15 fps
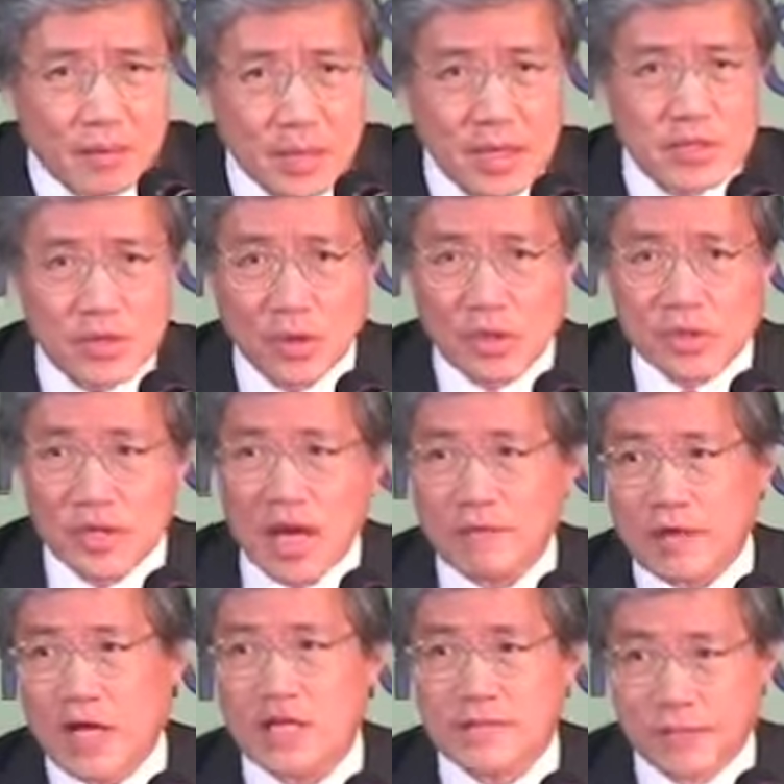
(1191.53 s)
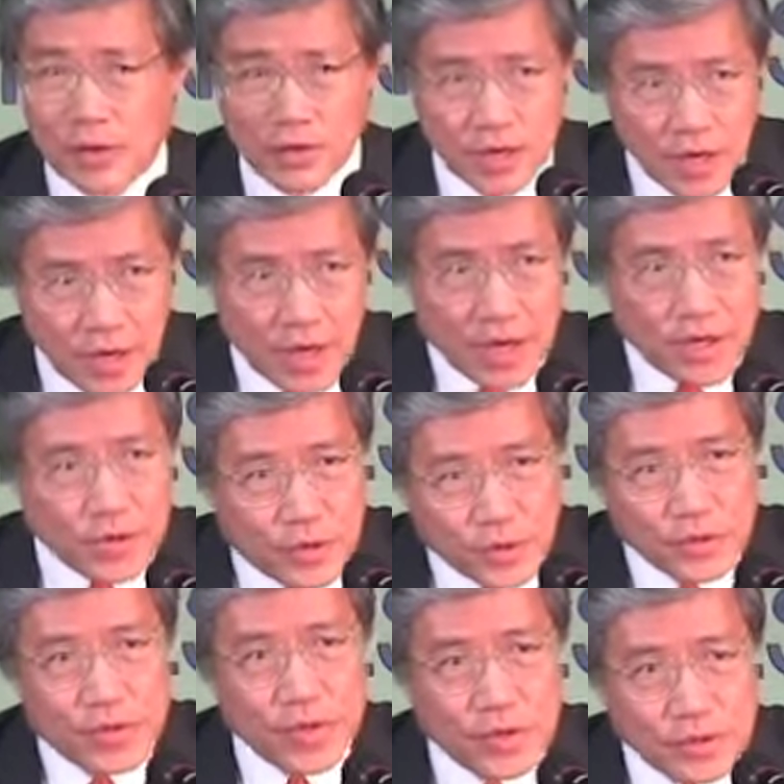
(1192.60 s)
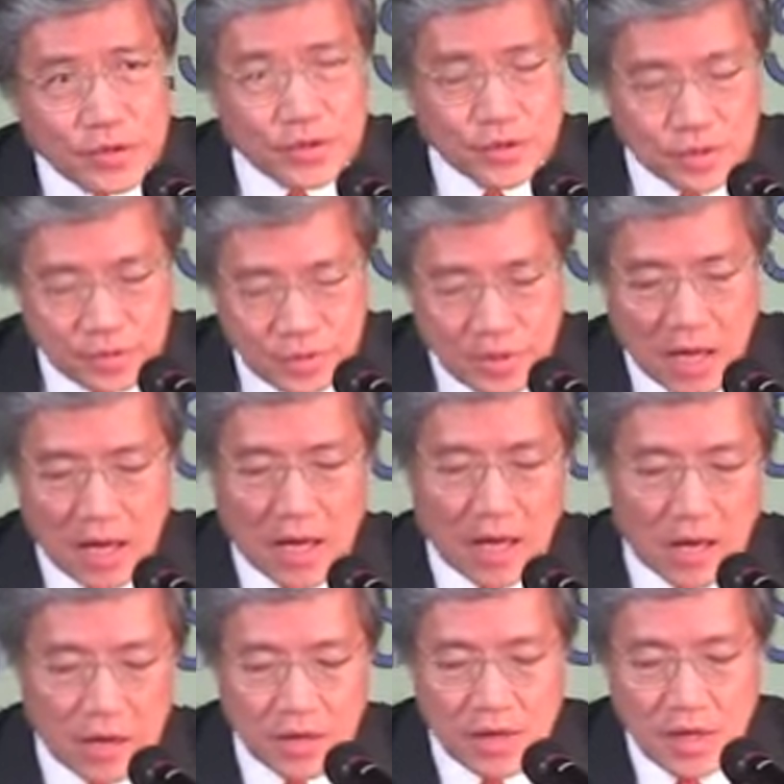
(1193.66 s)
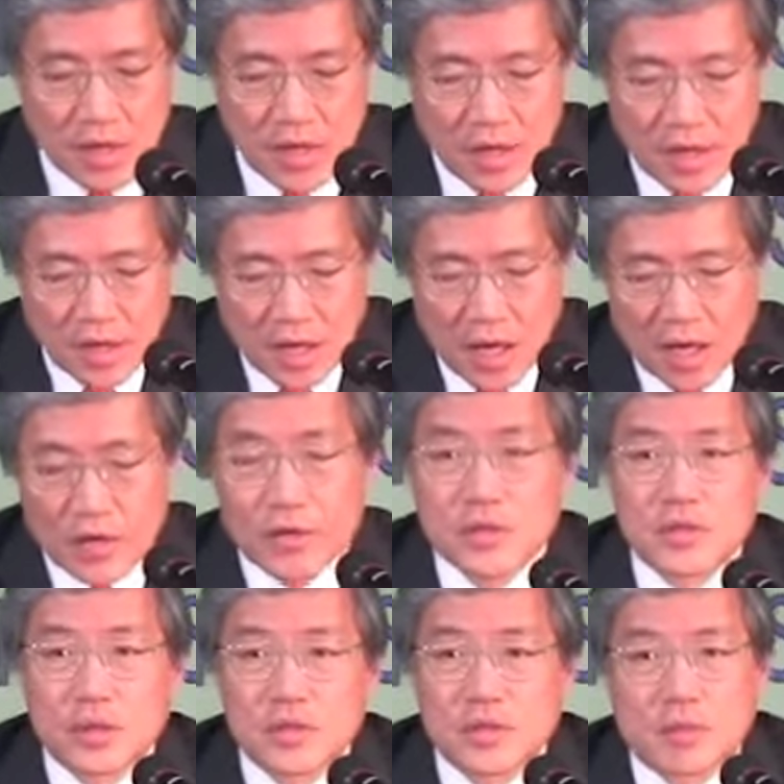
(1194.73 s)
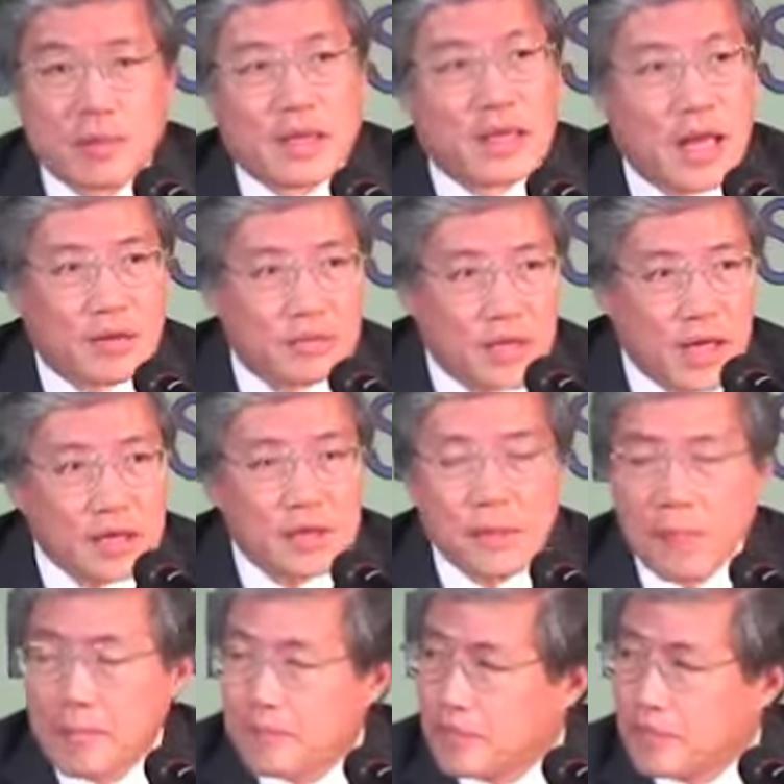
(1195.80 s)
But as long as you have cash flow, you continue to use those to pay down debt.